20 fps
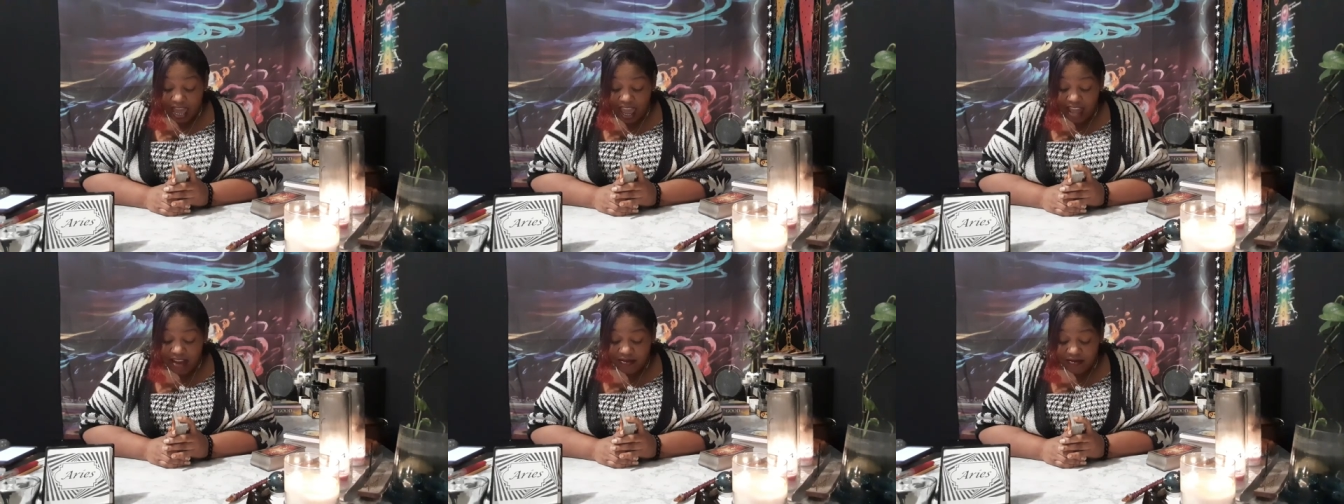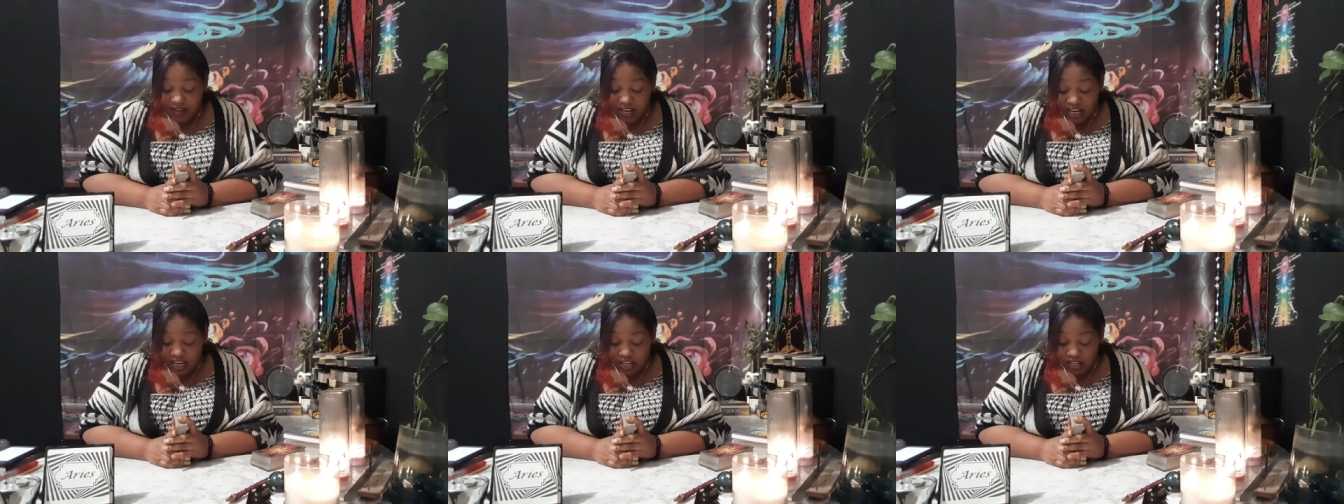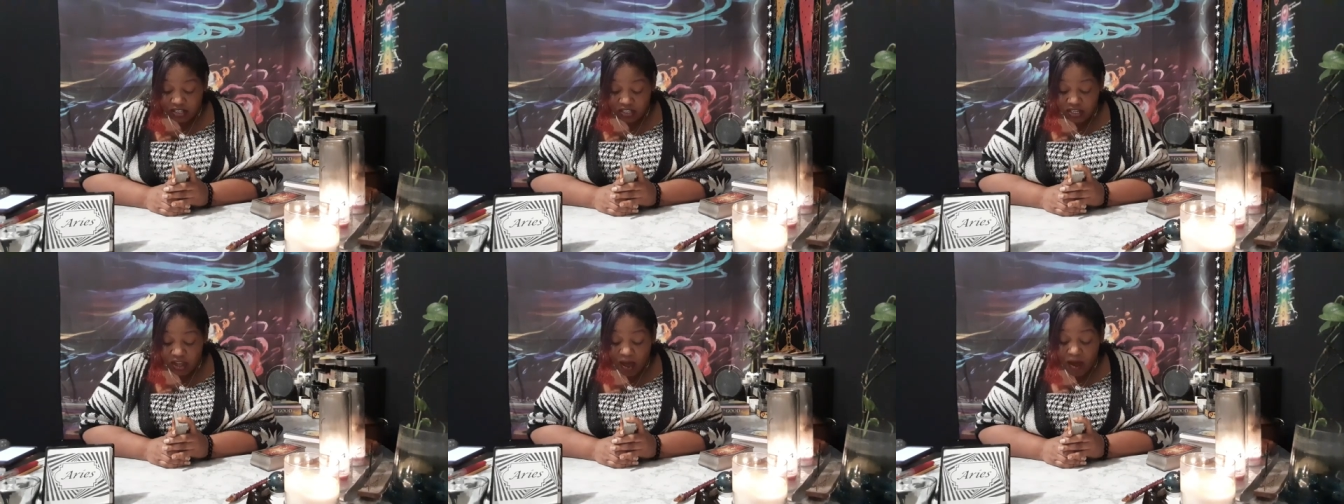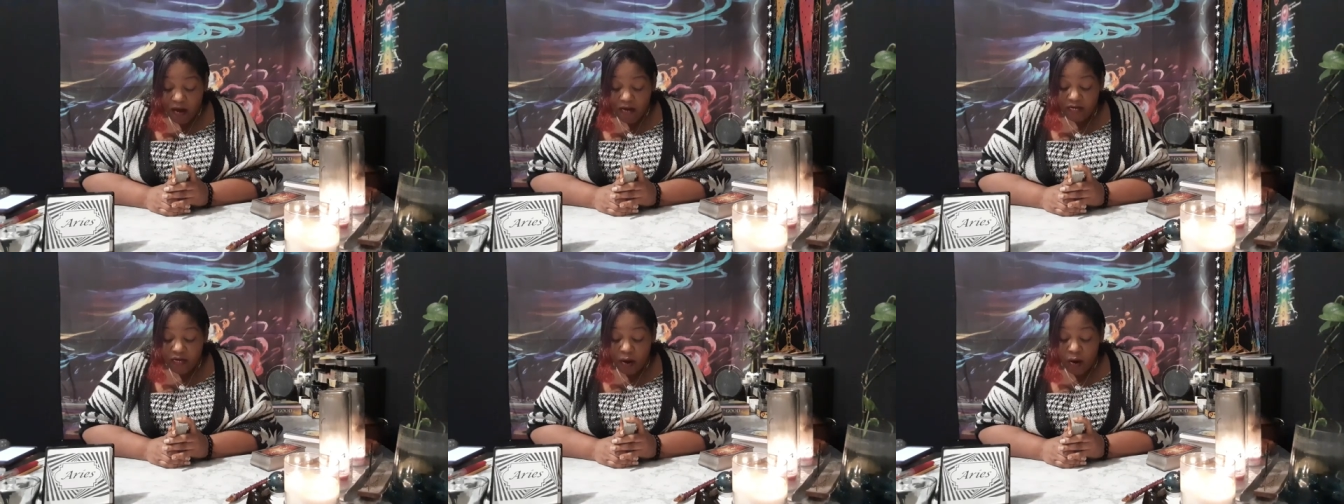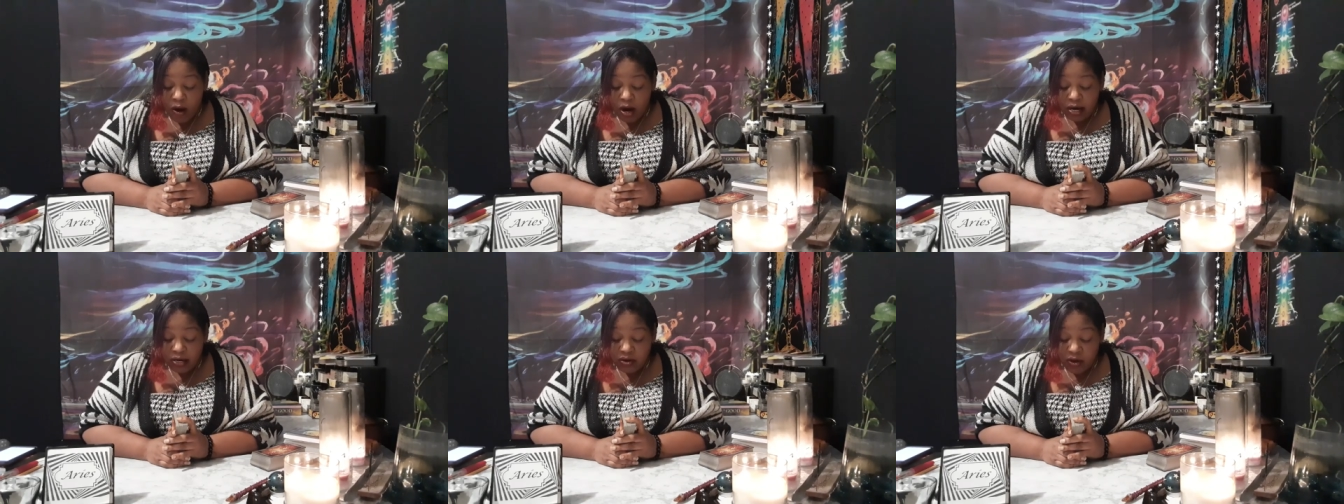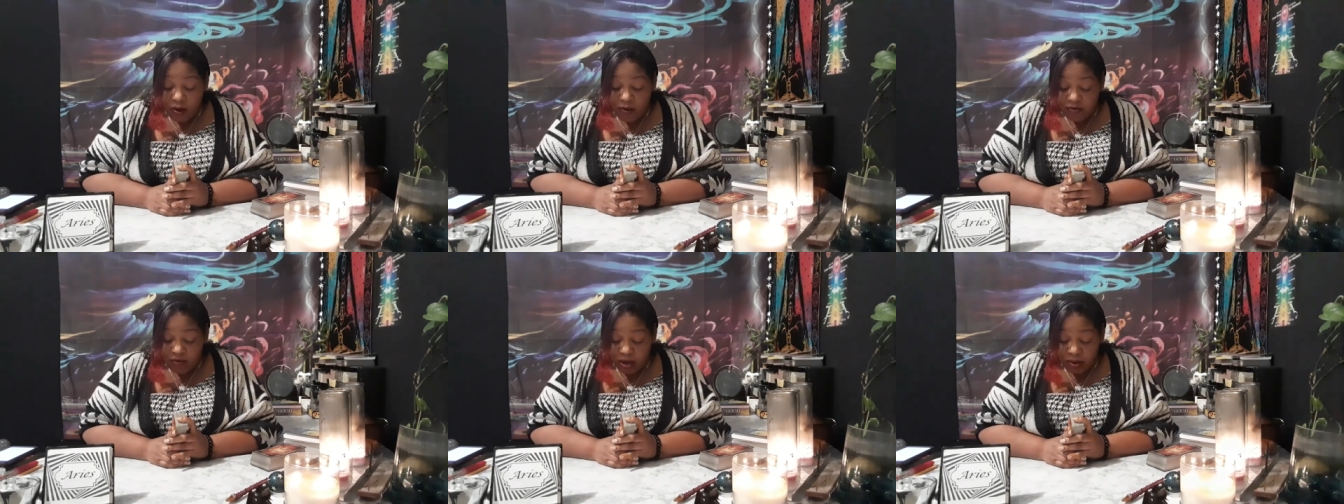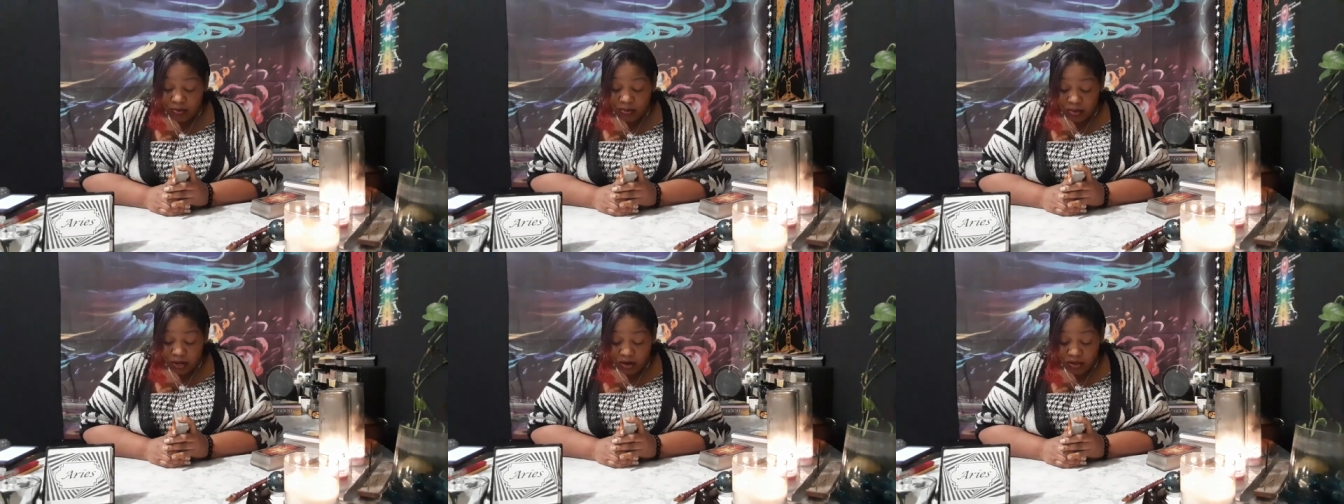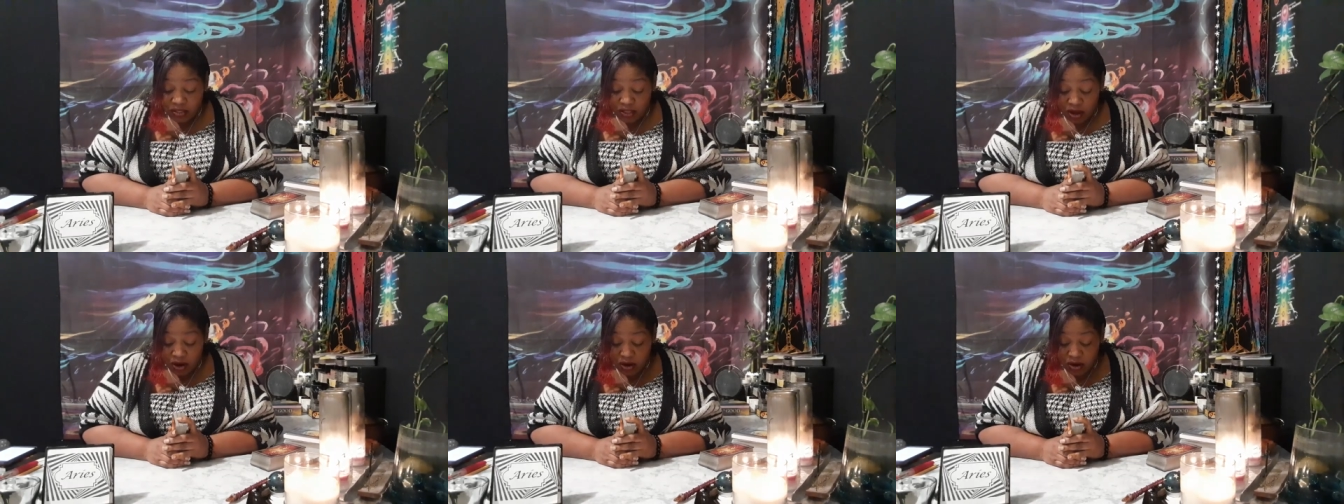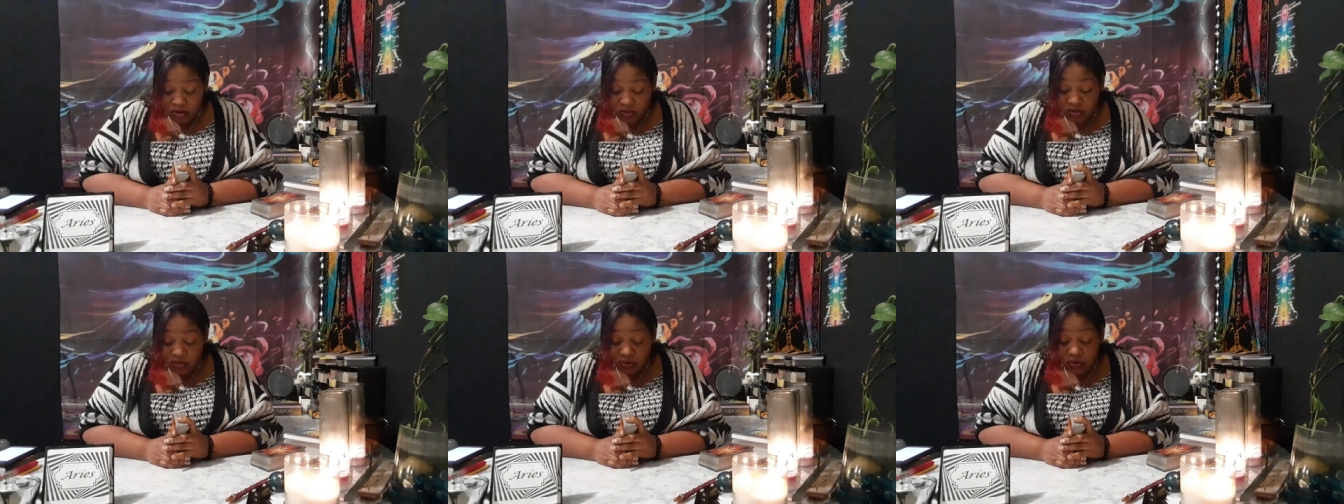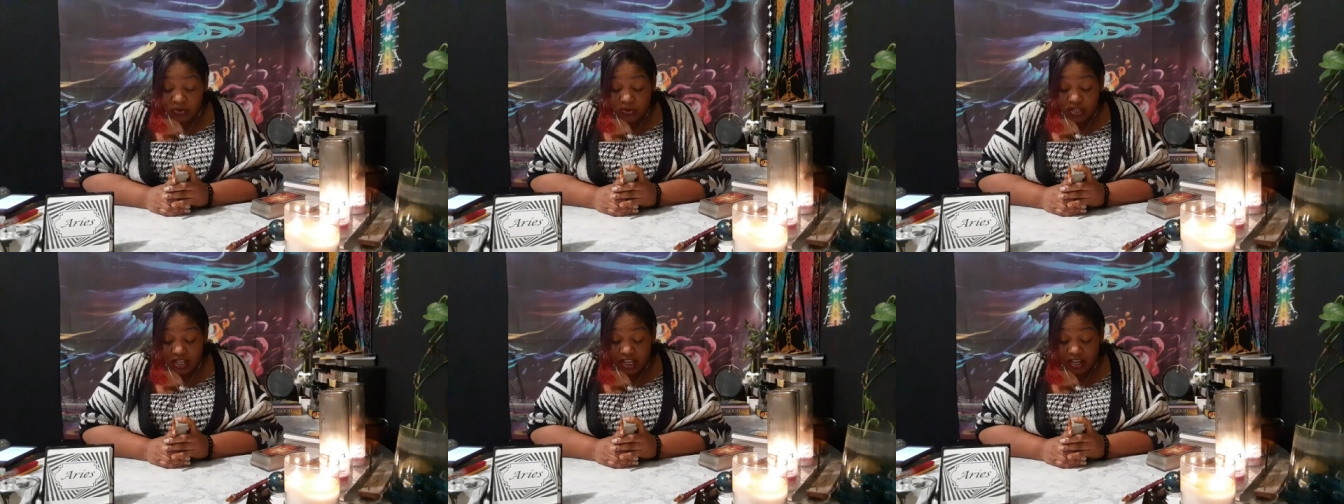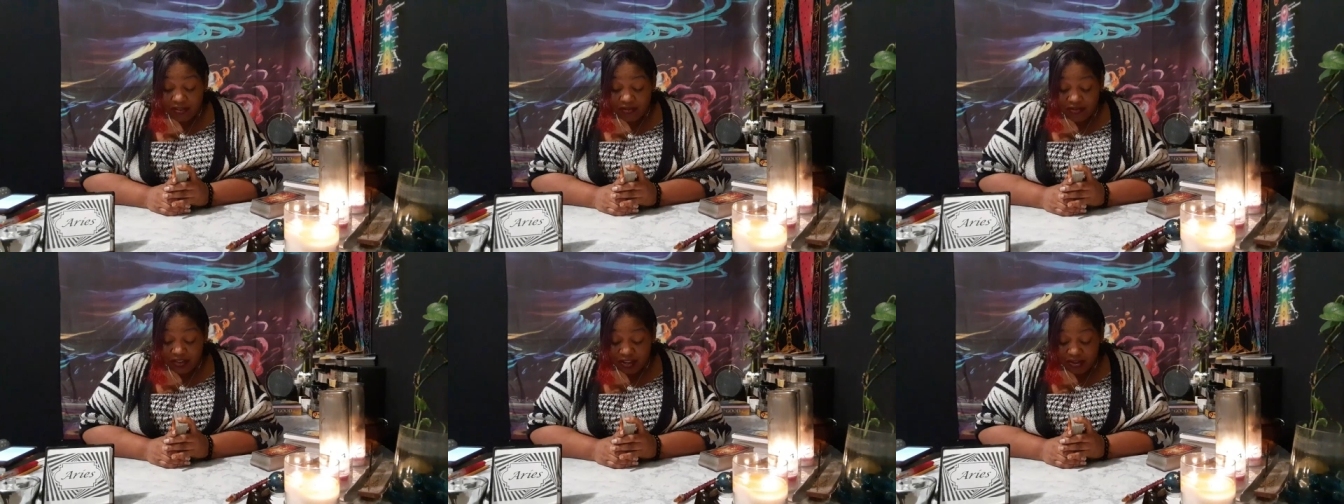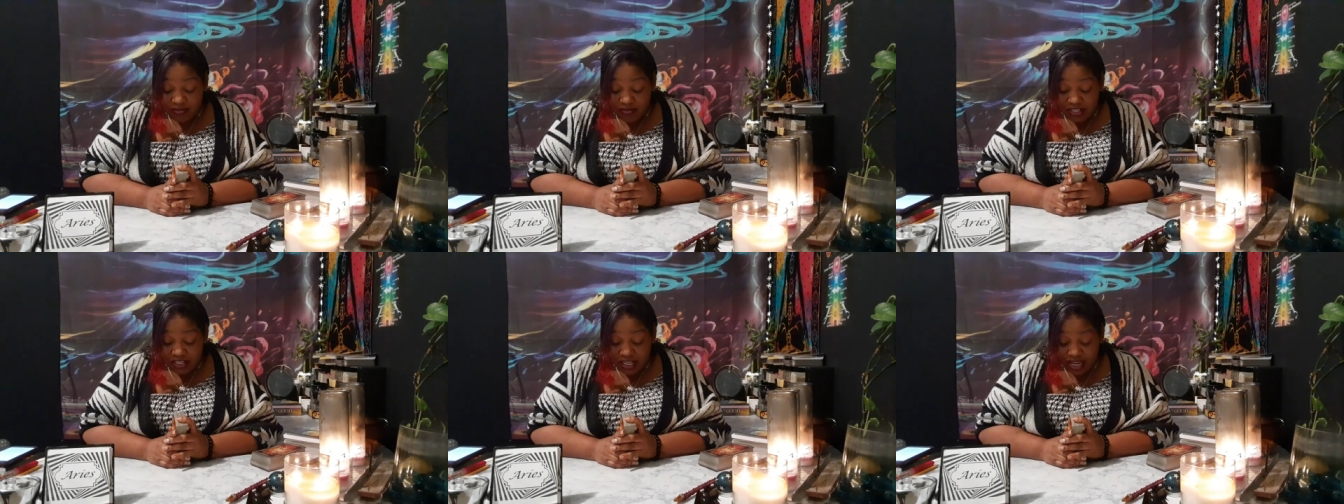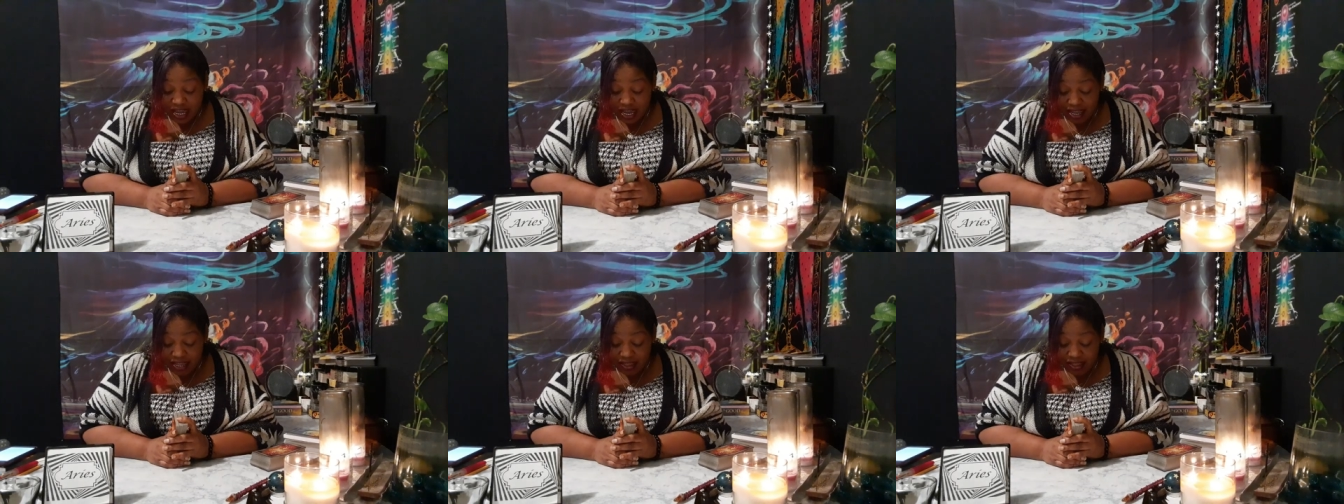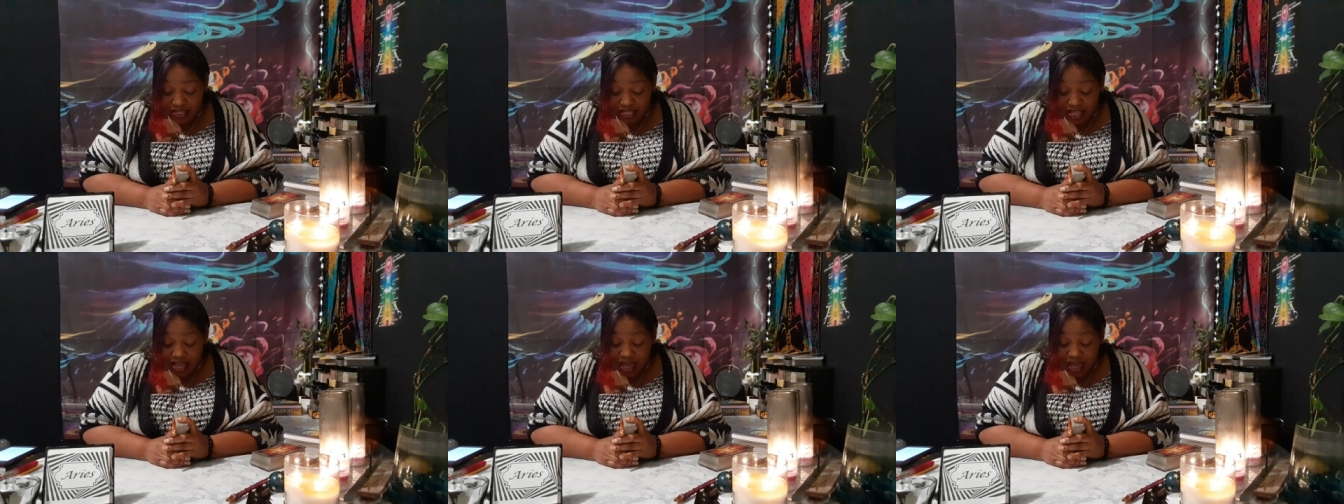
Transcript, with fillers: and Venus for November 3rd through the 15th.